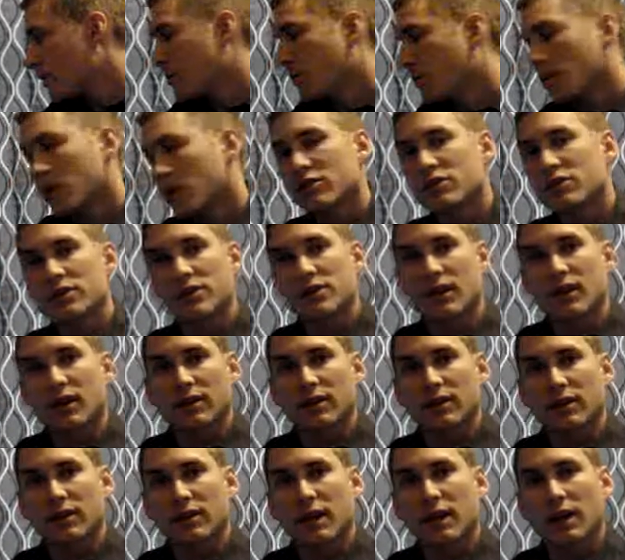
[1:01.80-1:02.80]

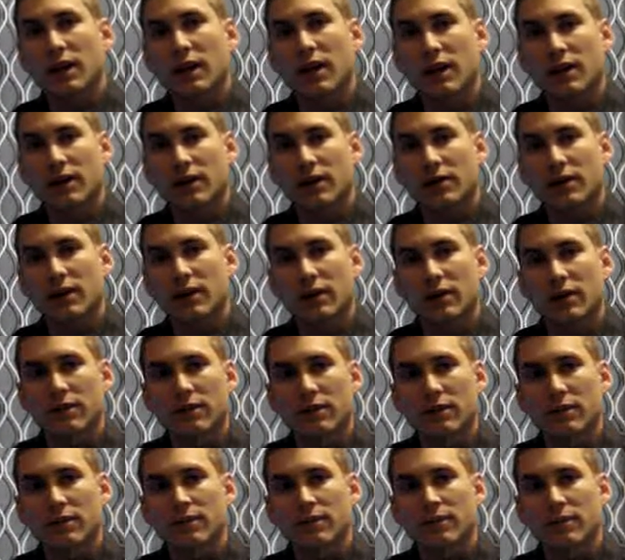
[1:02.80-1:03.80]
merchandising, and
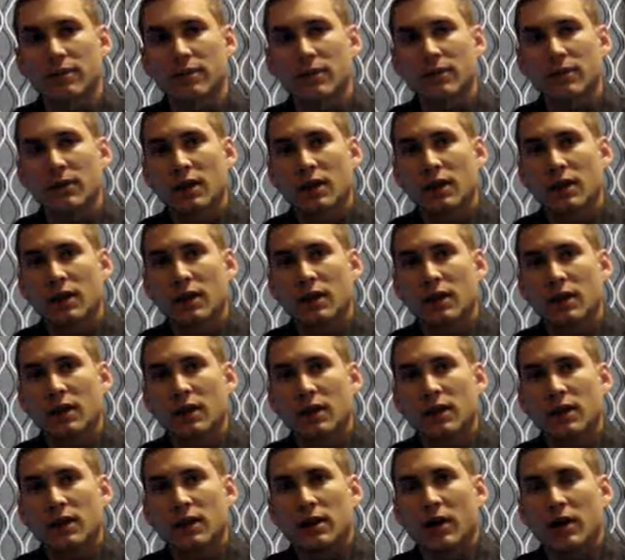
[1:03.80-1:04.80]
advertising.
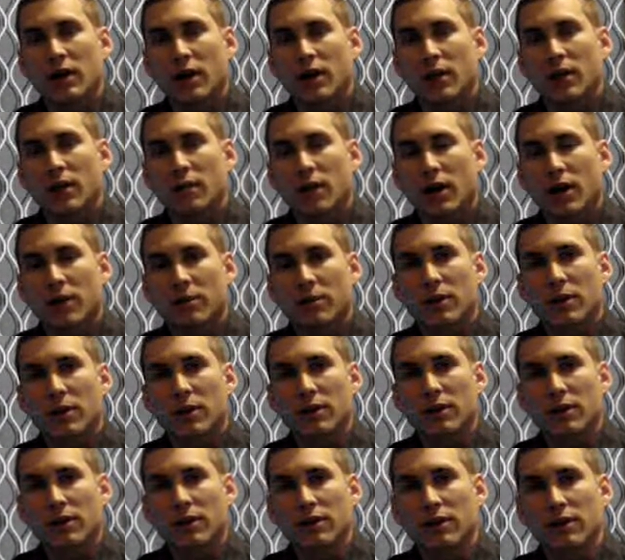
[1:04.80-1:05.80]
Now, the bottom
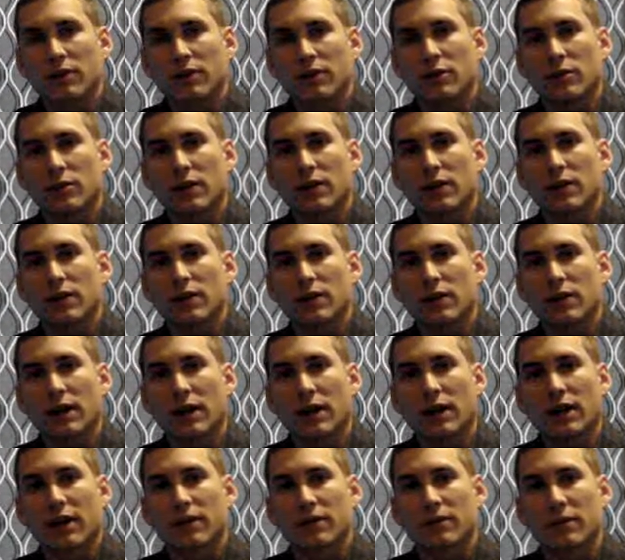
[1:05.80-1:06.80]
line is you need three
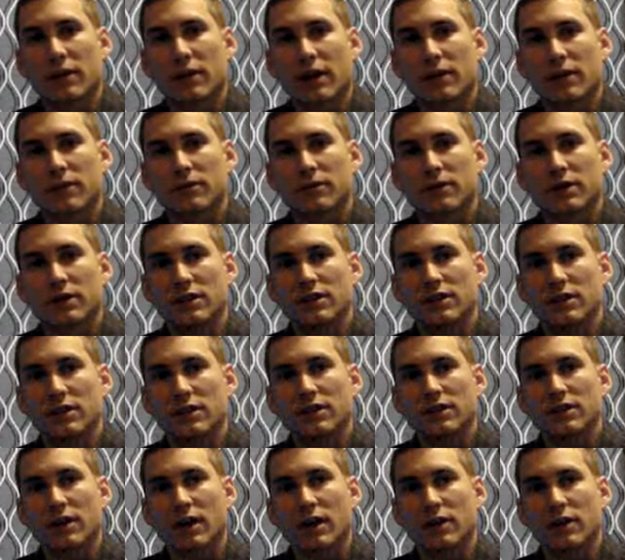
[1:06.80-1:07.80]
aspects for digital
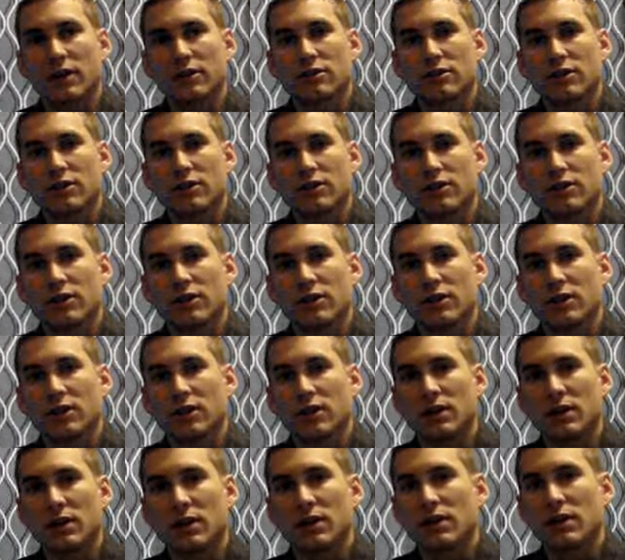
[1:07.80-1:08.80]
signage. You
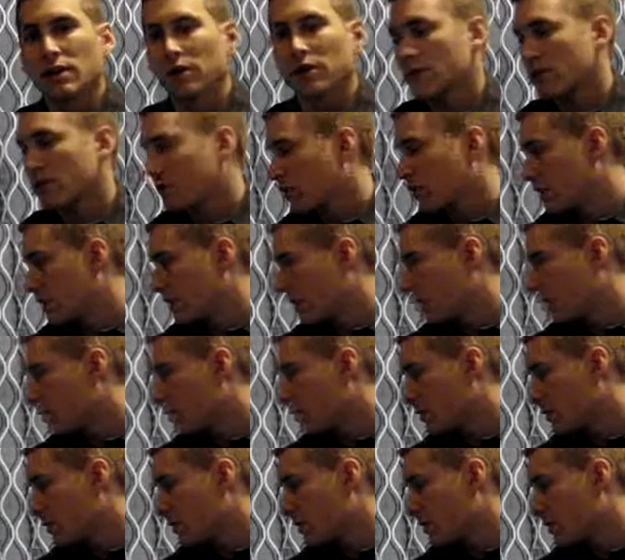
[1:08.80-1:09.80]
need a screen
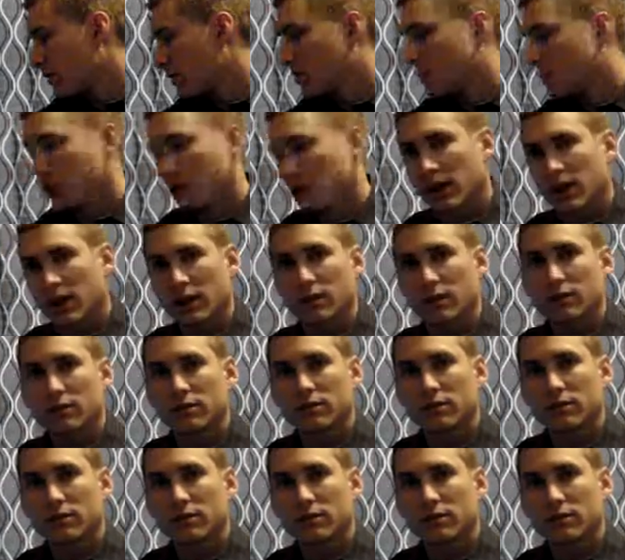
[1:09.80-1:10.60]
or display